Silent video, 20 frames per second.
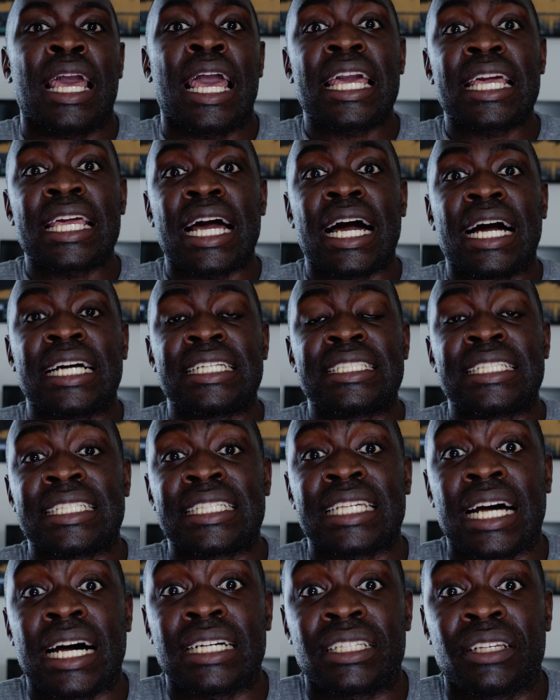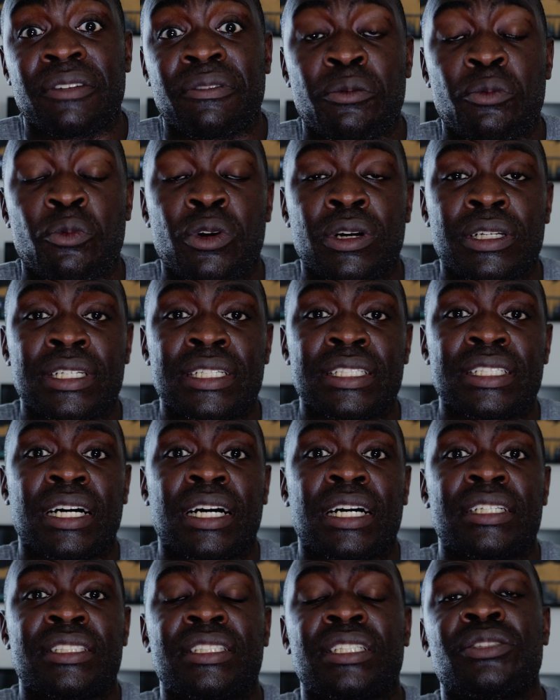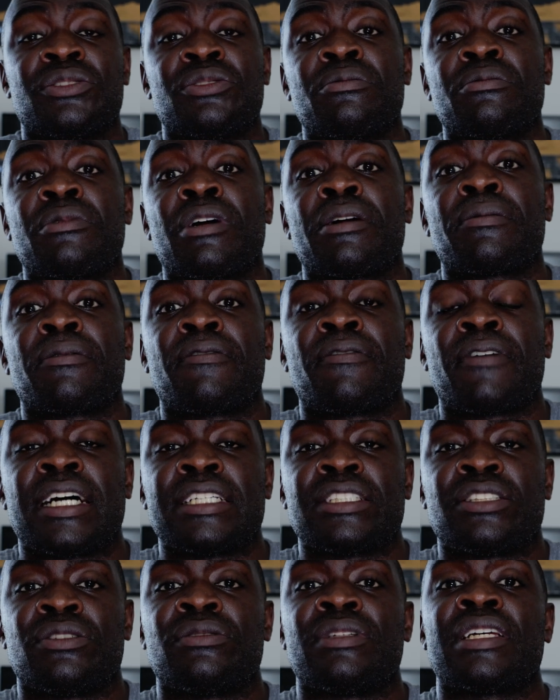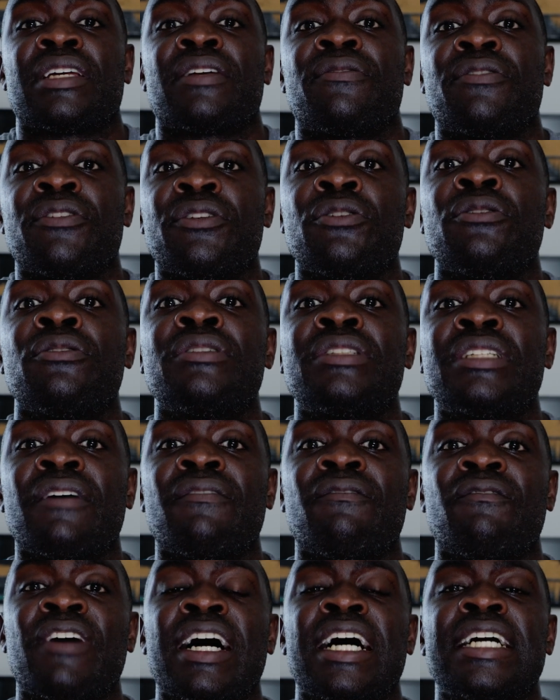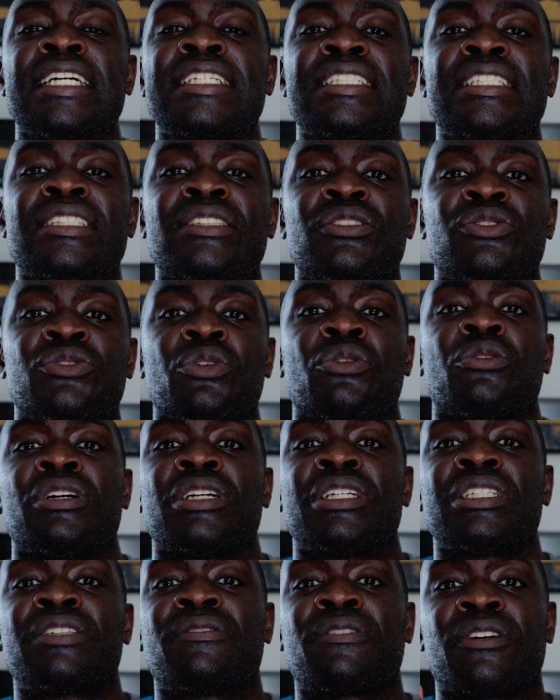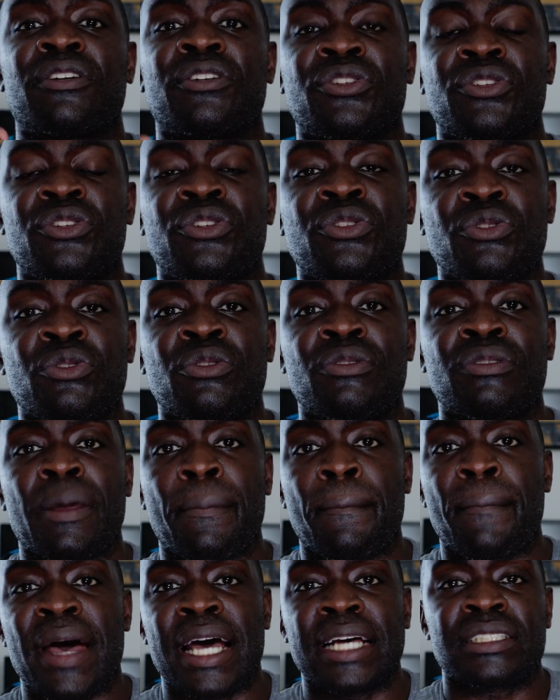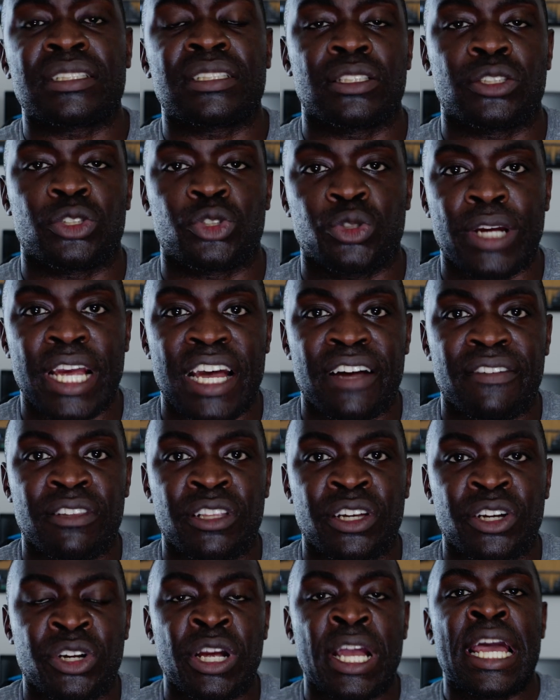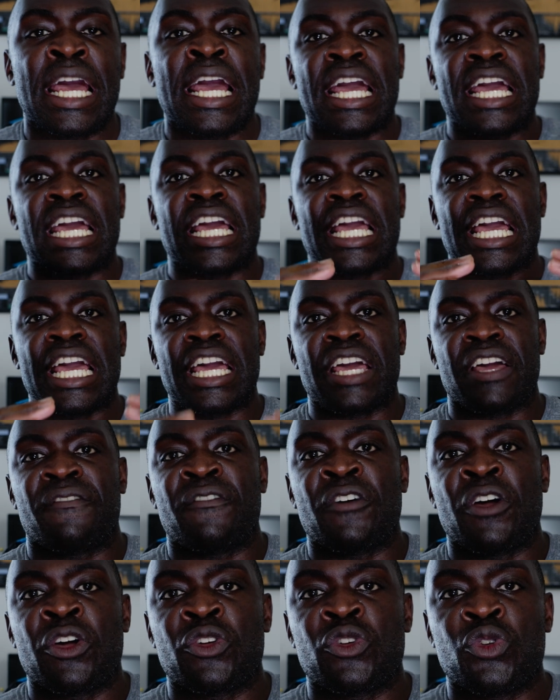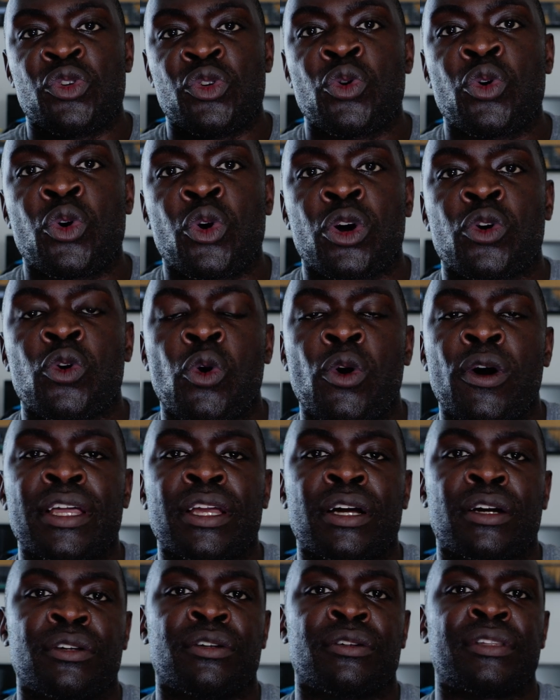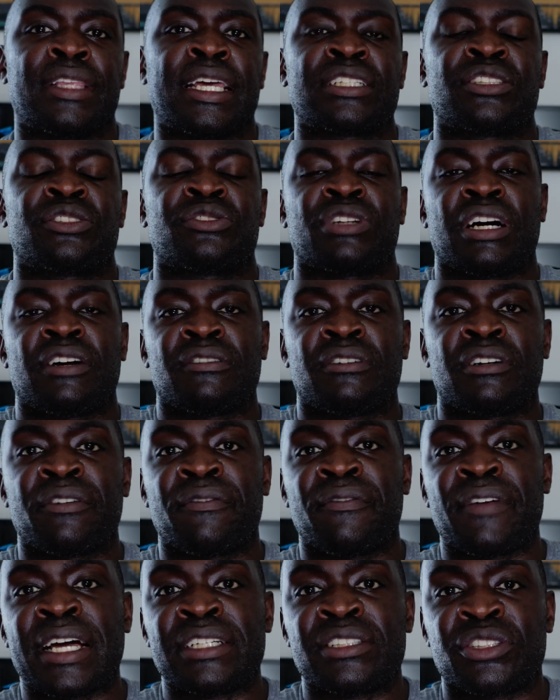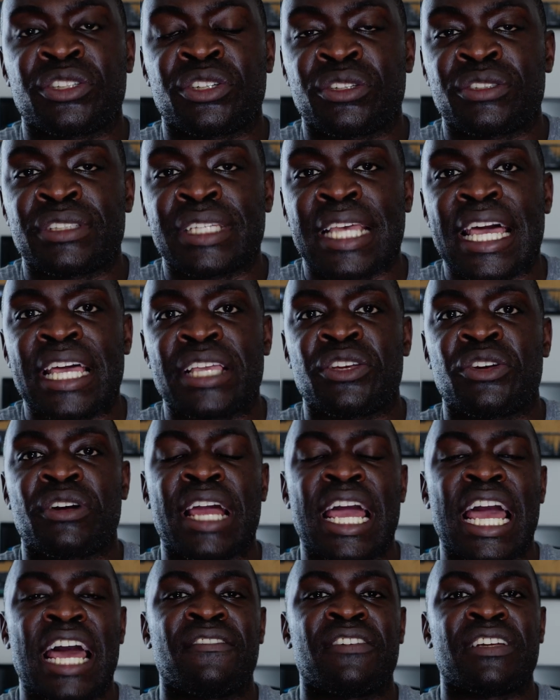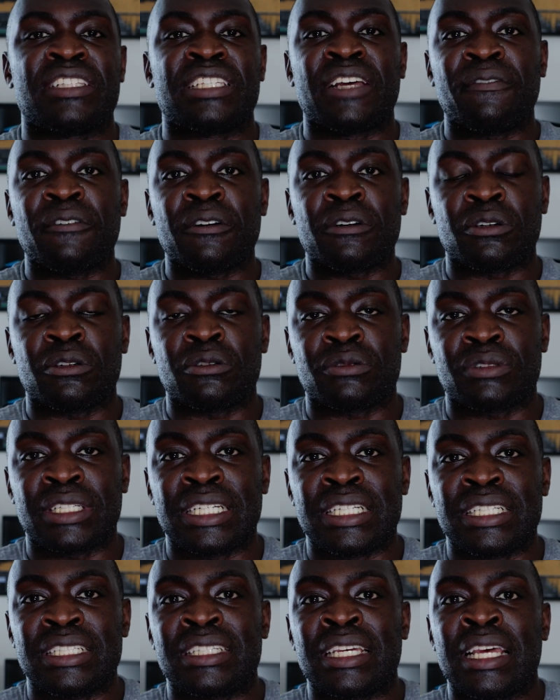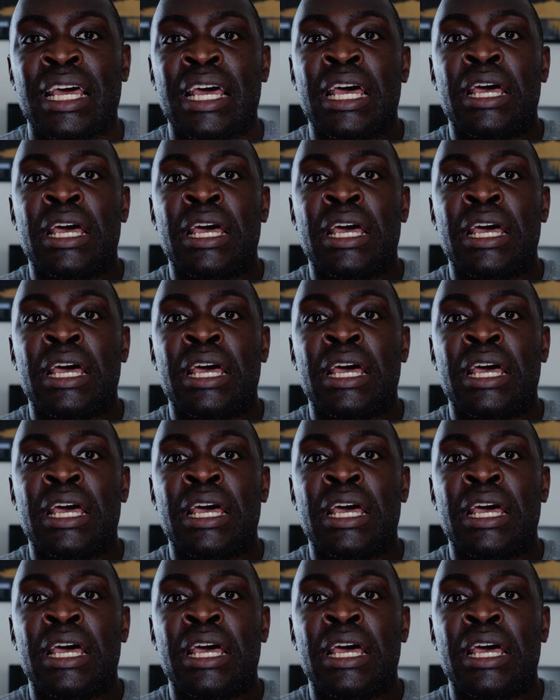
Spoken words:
Hey guys, it's Ozzie from Wanderlust Awe Syndrome, where I provide unique views, advice, and stories for you, the passionate traveler. If you are going on your next travel adventures and you're having difficulties